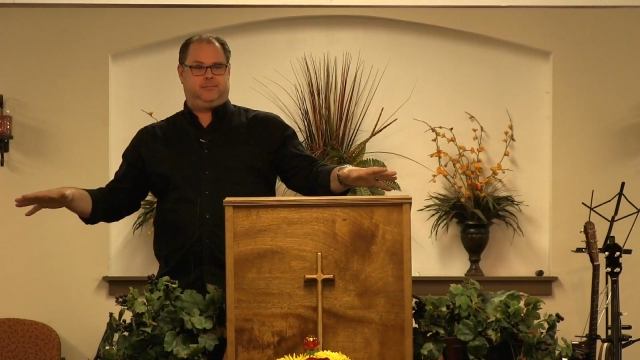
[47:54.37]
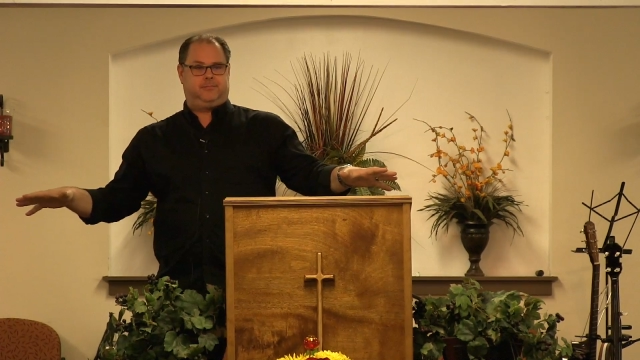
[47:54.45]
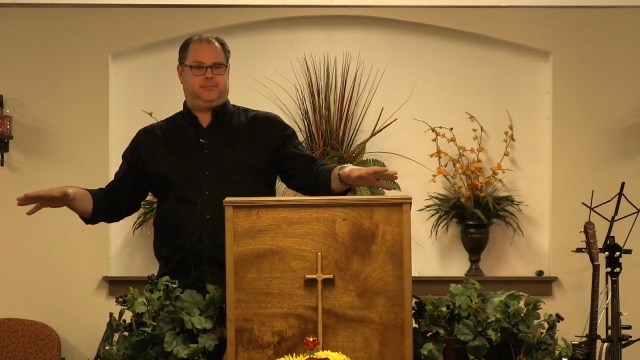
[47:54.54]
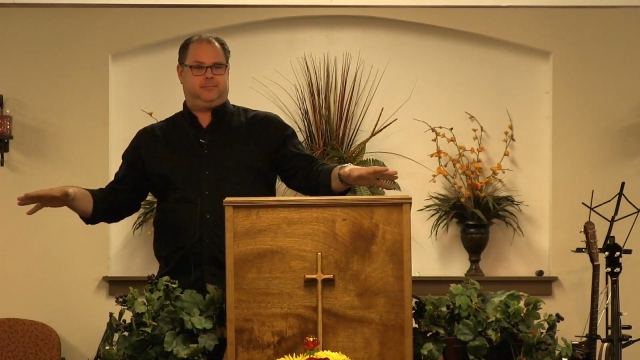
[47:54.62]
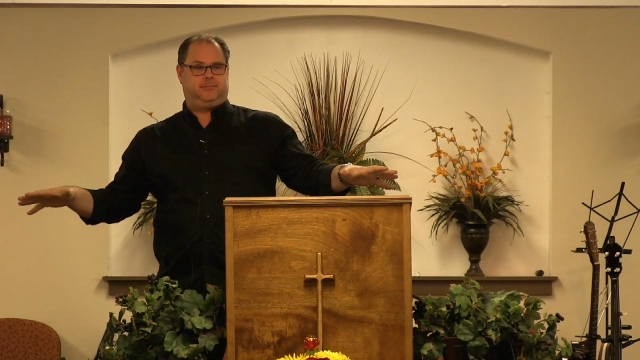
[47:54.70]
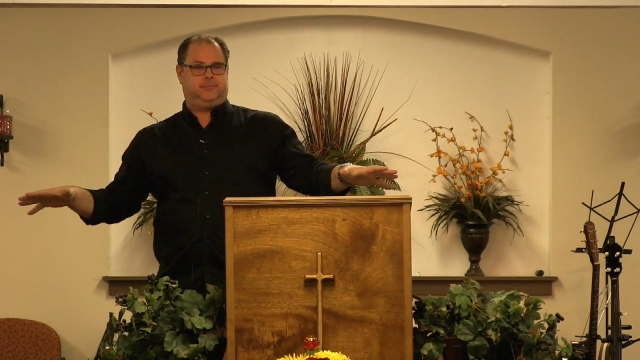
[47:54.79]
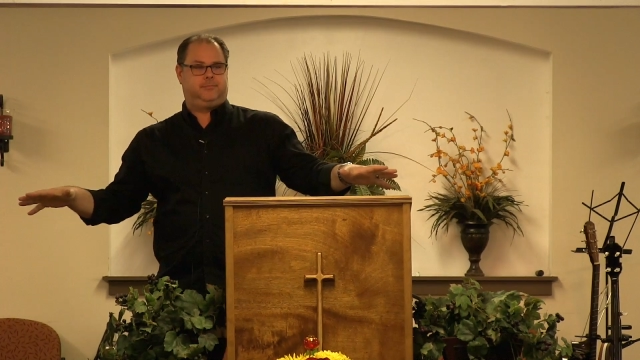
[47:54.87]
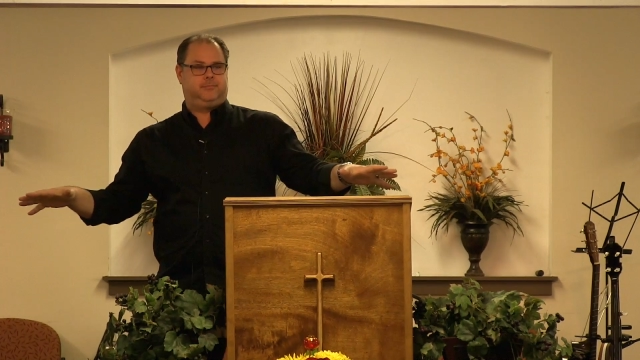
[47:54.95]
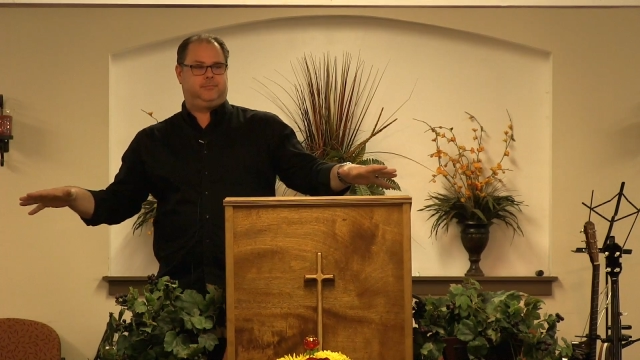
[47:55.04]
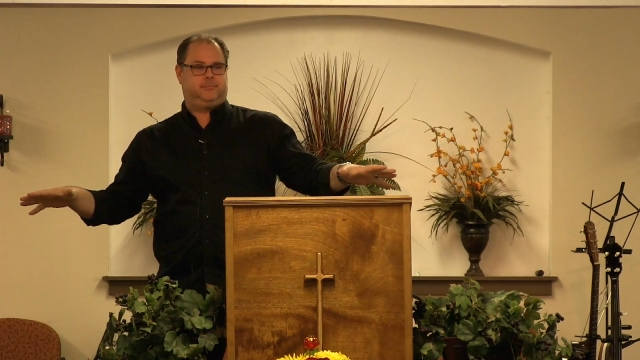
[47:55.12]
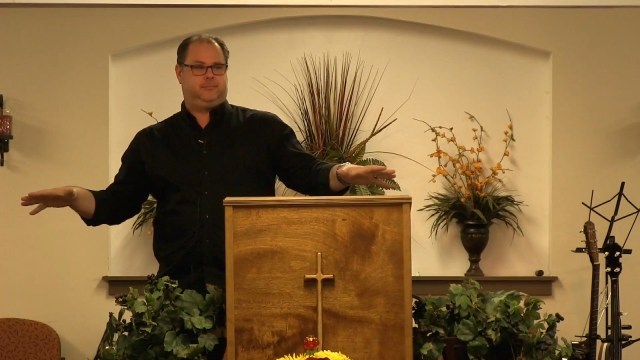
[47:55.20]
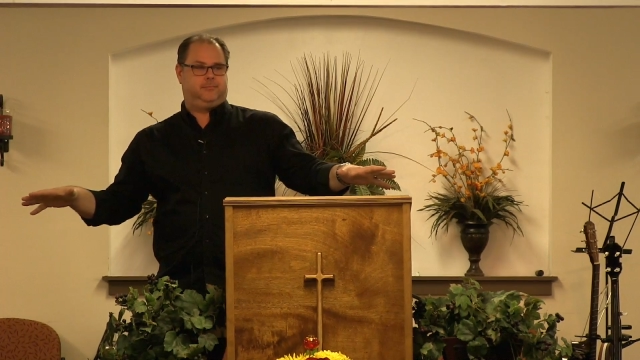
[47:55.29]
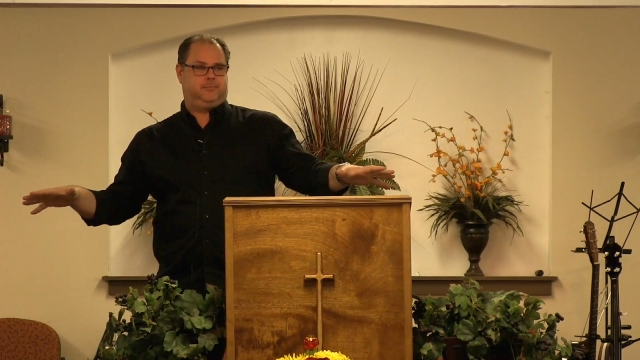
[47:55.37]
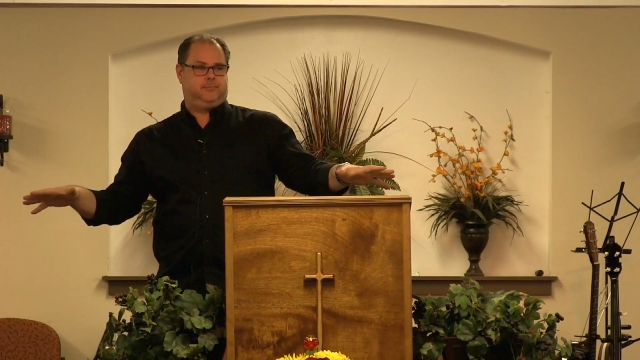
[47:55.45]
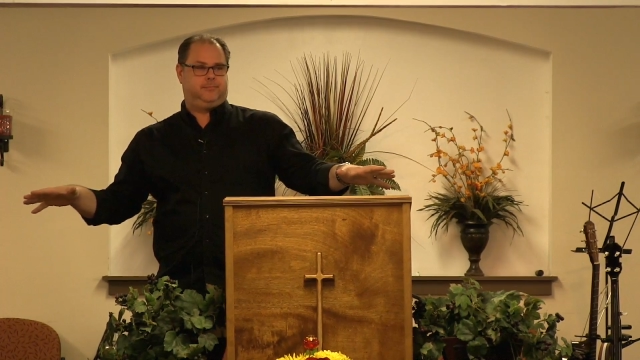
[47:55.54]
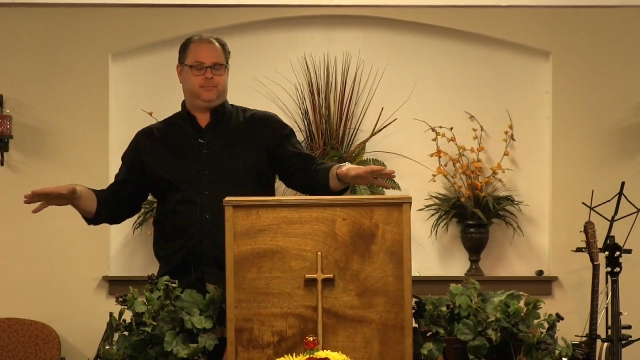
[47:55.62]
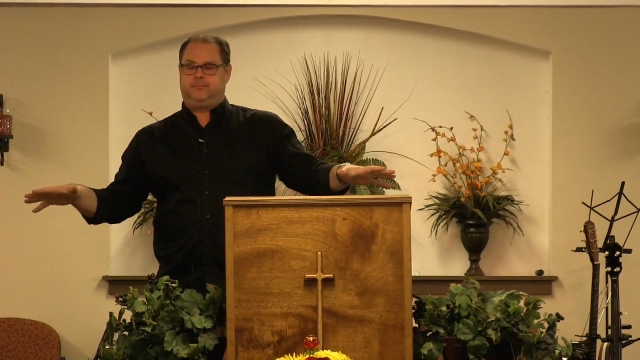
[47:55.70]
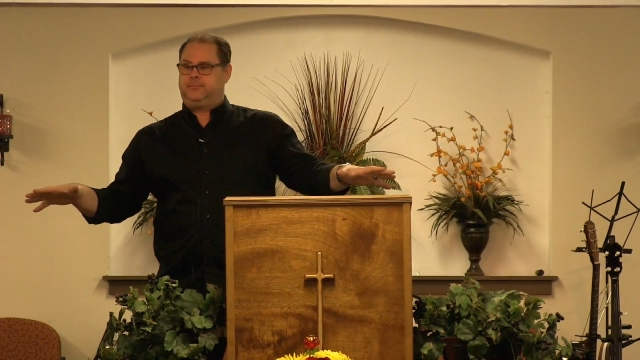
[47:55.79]

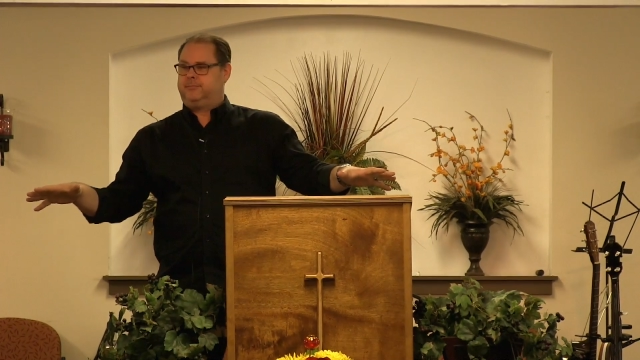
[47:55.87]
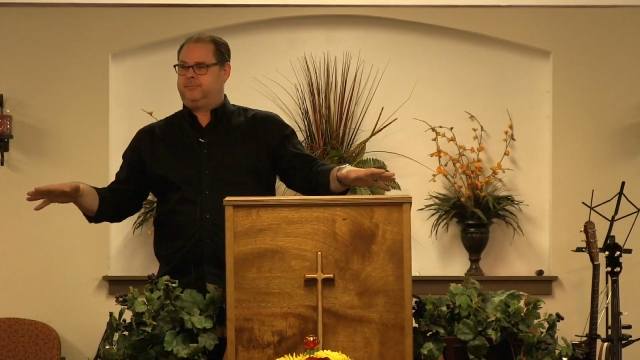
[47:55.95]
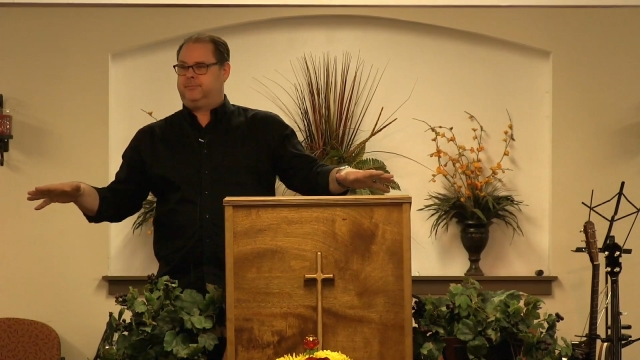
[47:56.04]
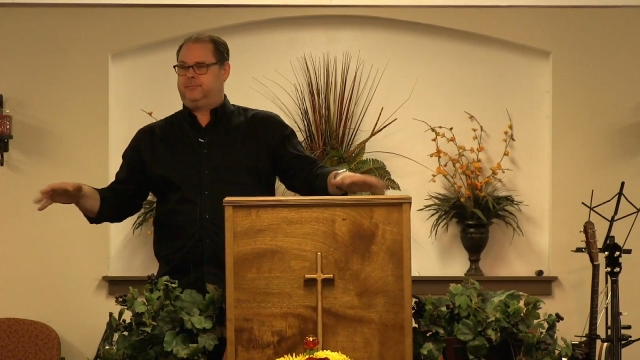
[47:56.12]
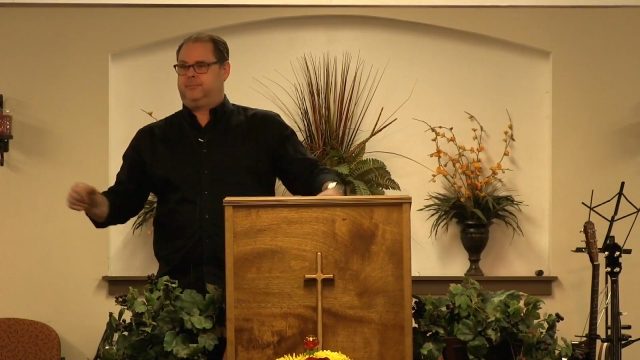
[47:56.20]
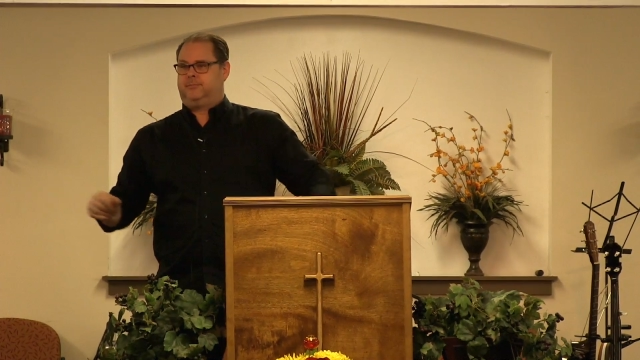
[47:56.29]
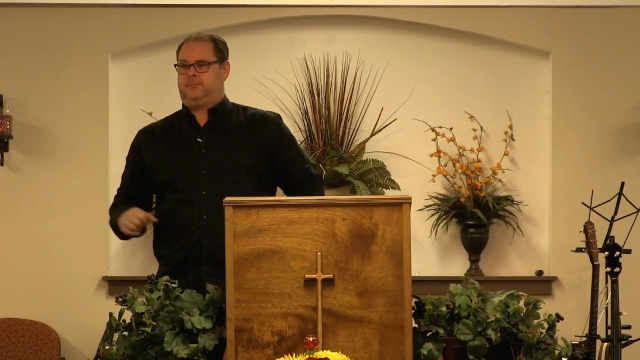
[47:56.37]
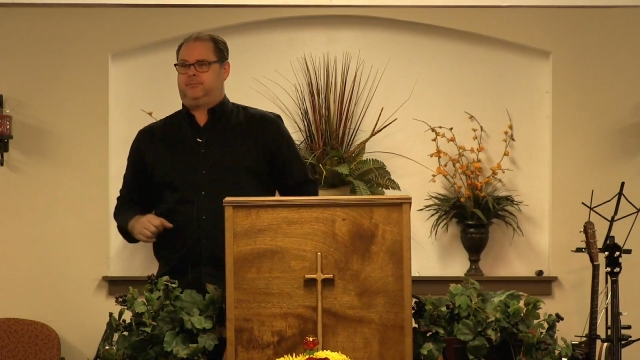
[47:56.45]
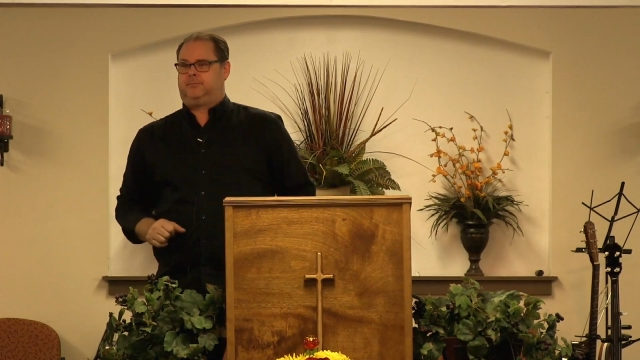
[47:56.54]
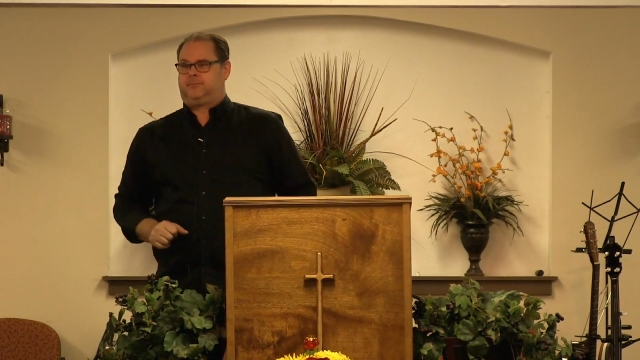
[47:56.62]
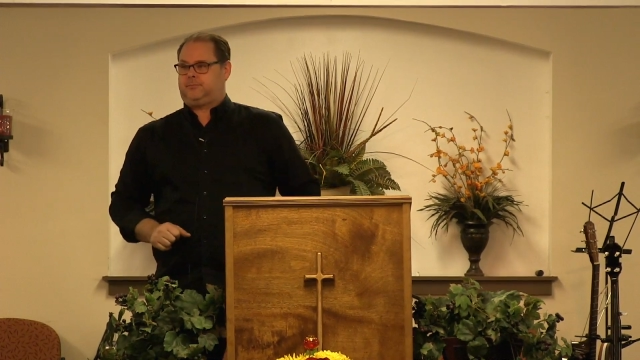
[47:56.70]
(silence)